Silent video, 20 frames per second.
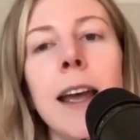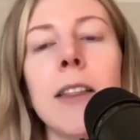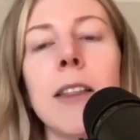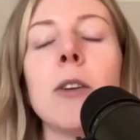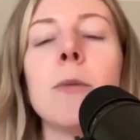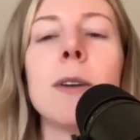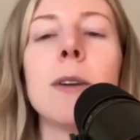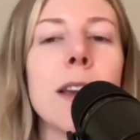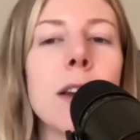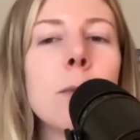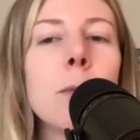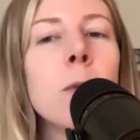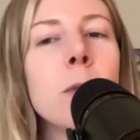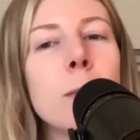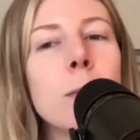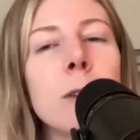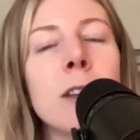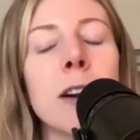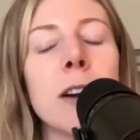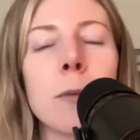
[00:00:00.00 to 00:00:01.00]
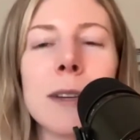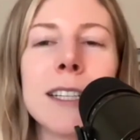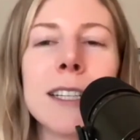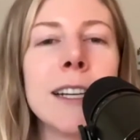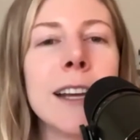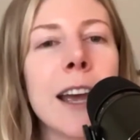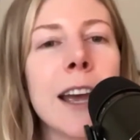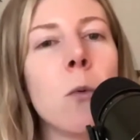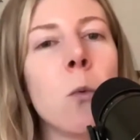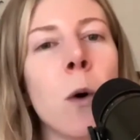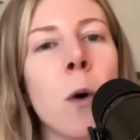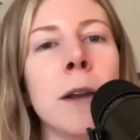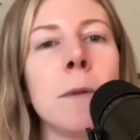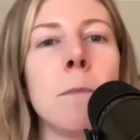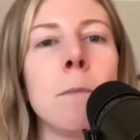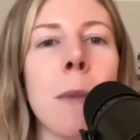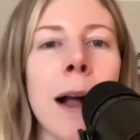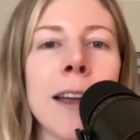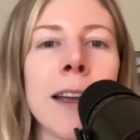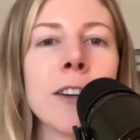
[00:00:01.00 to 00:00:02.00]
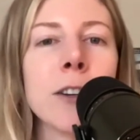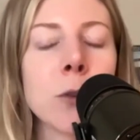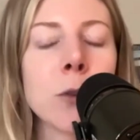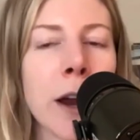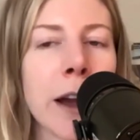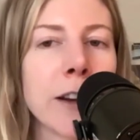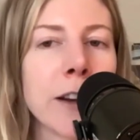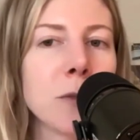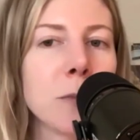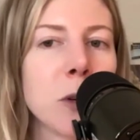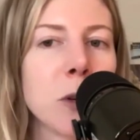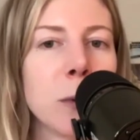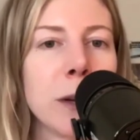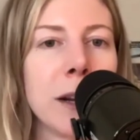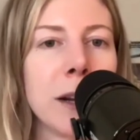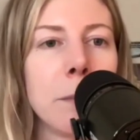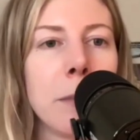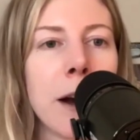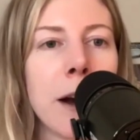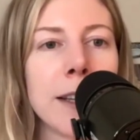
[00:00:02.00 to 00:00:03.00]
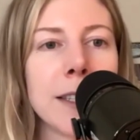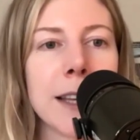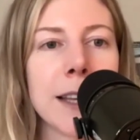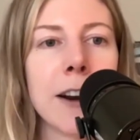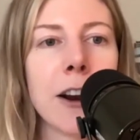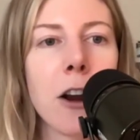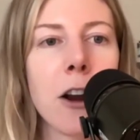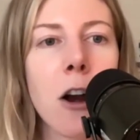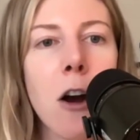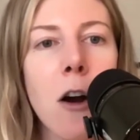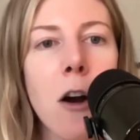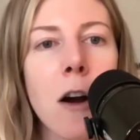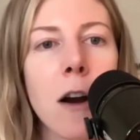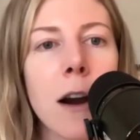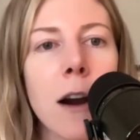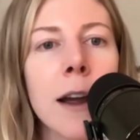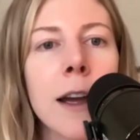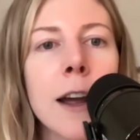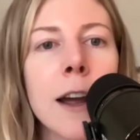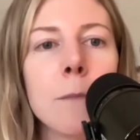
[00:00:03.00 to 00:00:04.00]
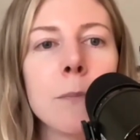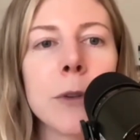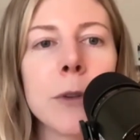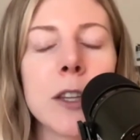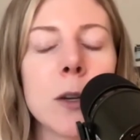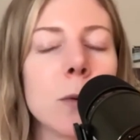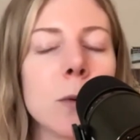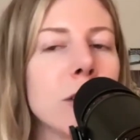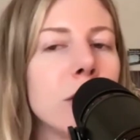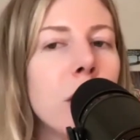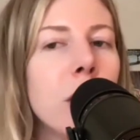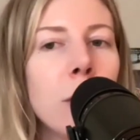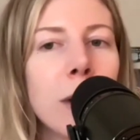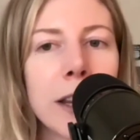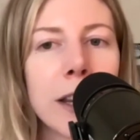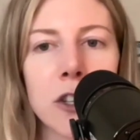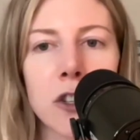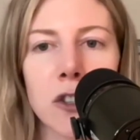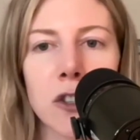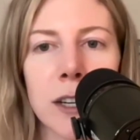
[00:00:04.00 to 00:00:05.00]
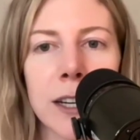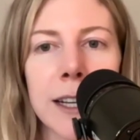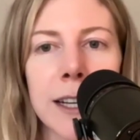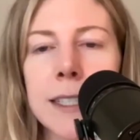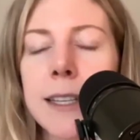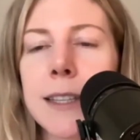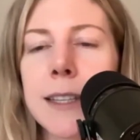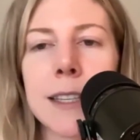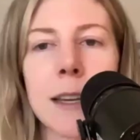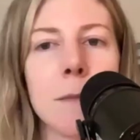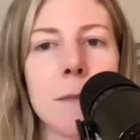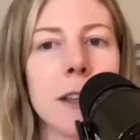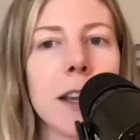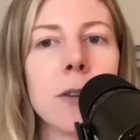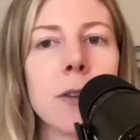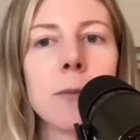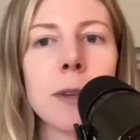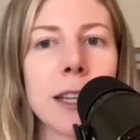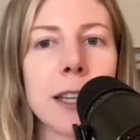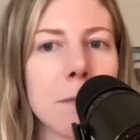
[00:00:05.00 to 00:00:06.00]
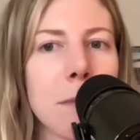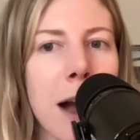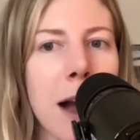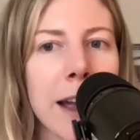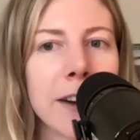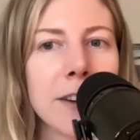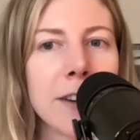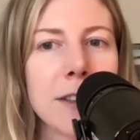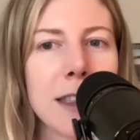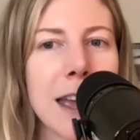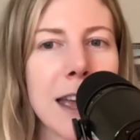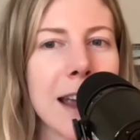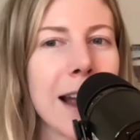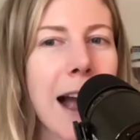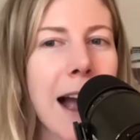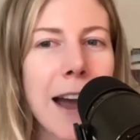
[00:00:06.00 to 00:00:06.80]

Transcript: And they were like, well, we did get one minor crash between a bus and a car, but there were no injuries. It seemed like a really minor thing.